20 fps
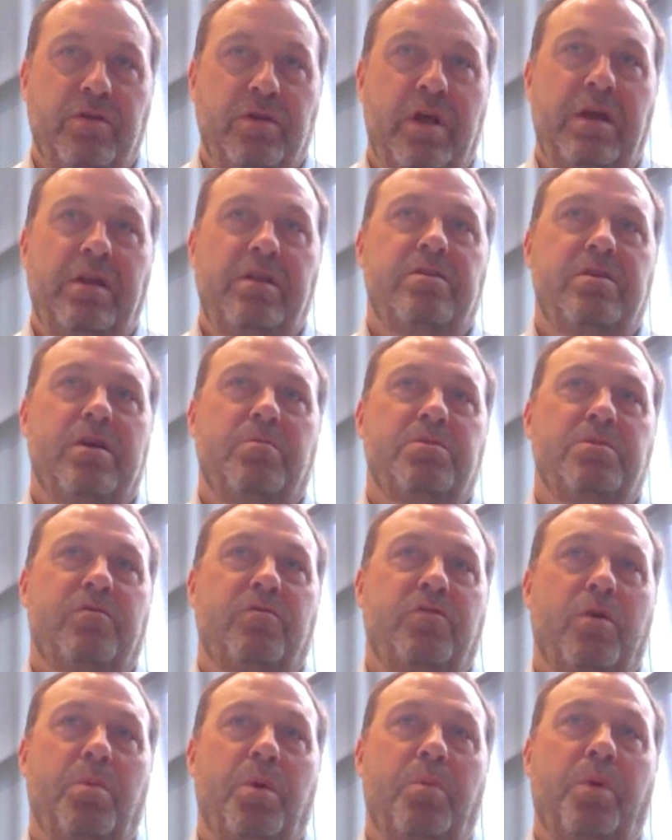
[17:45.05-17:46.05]
in terms
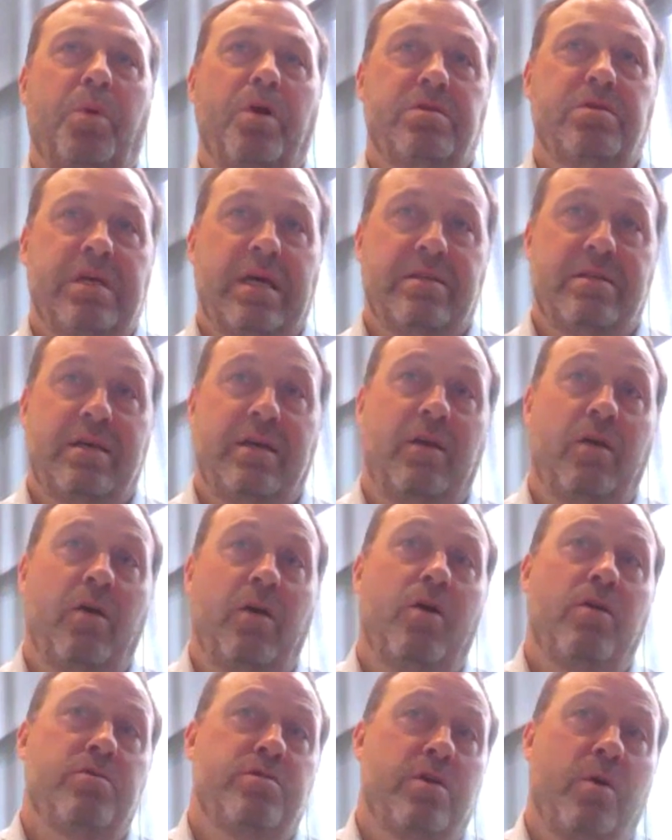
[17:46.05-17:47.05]
of rubber processing,
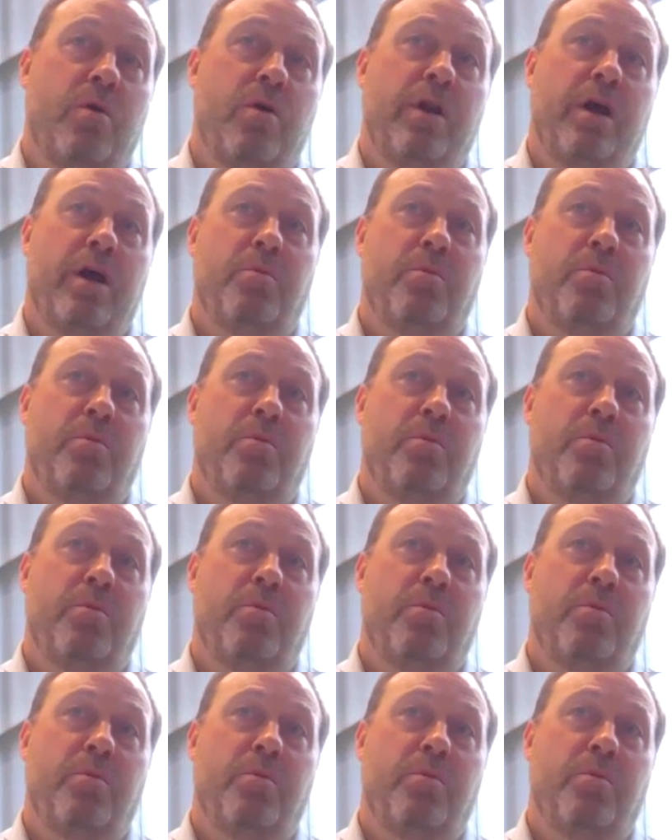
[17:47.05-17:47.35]
also on